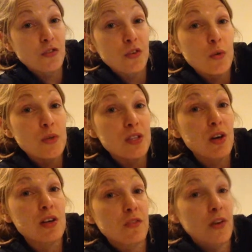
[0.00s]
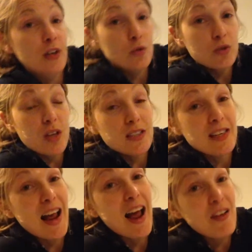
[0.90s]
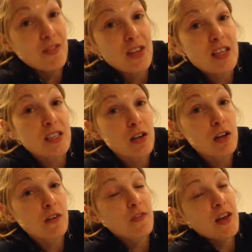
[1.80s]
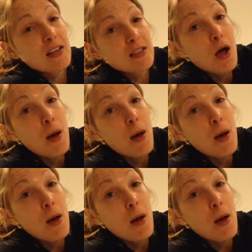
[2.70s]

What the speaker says: fewer side effects or doesn't have these side effects,